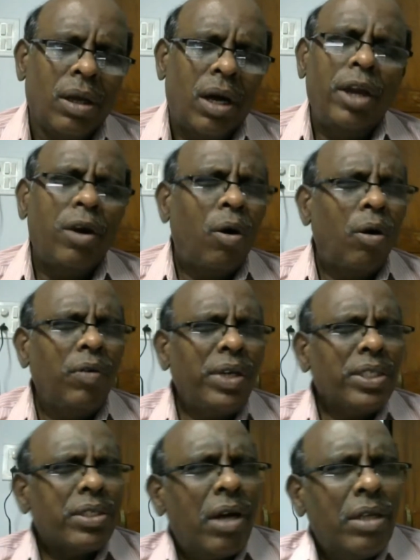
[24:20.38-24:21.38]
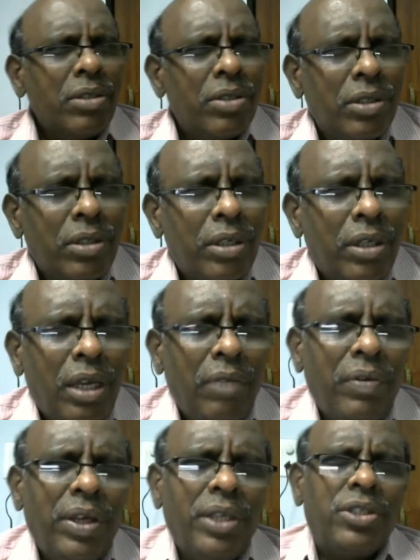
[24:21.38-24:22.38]
I always considered
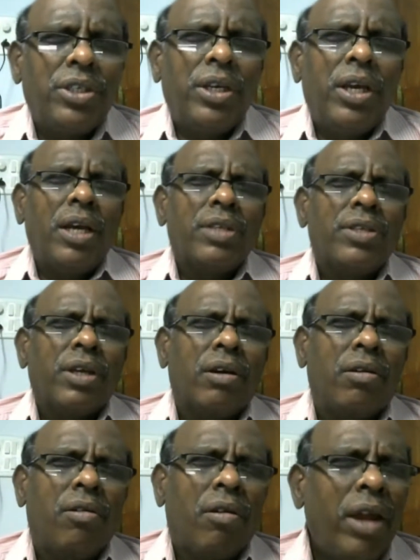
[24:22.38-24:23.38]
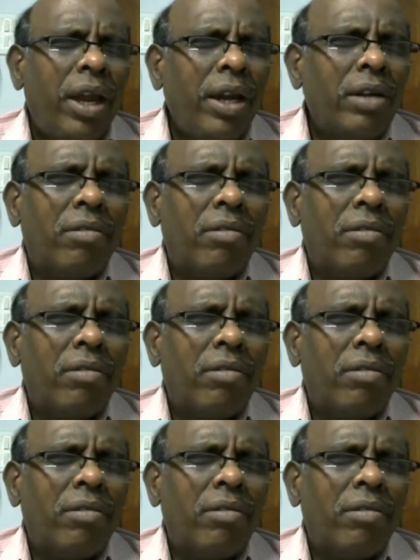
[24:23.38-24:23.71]
DVG as a great